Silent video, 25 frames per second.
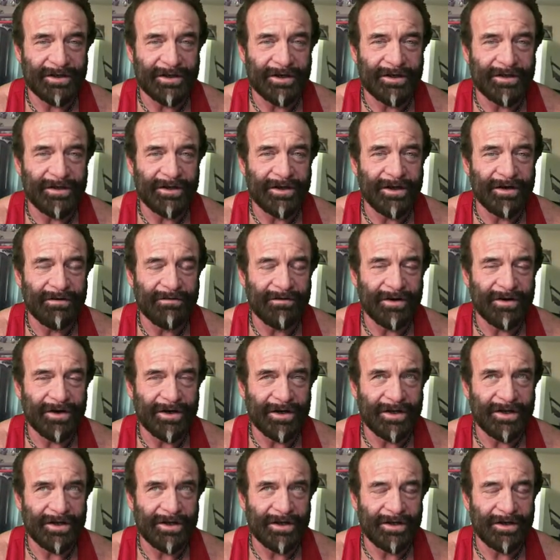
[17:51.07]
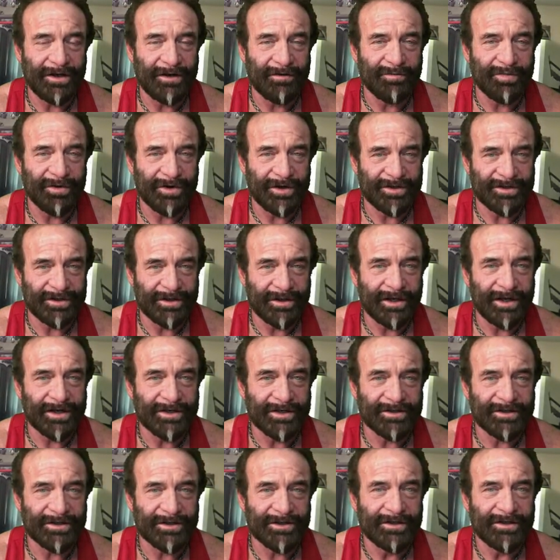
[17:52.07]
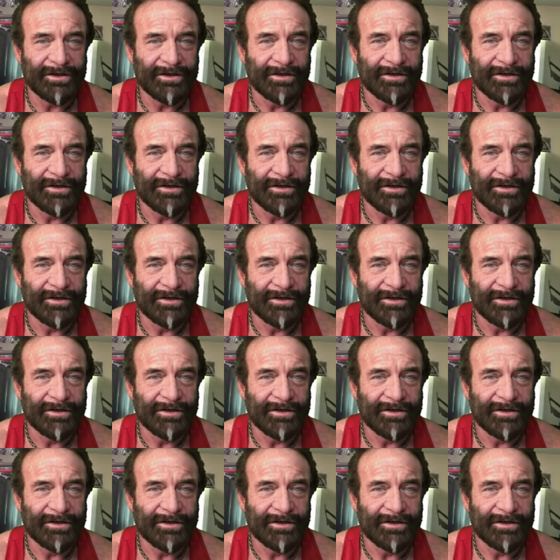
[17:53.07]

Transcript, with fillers: and they're very keen on pre-selection.